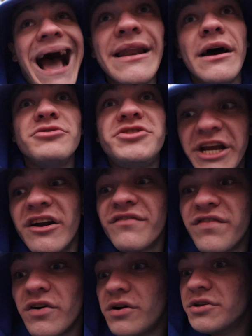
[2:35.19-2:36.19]
I know,
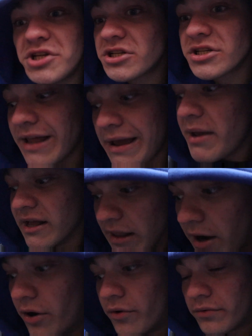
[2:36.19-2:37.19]
Jennifer. Just leave me
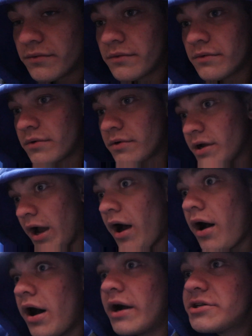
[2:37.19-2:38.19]
alone.
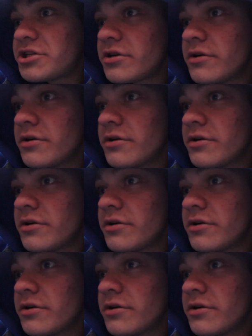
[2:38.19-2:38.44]
Gosh.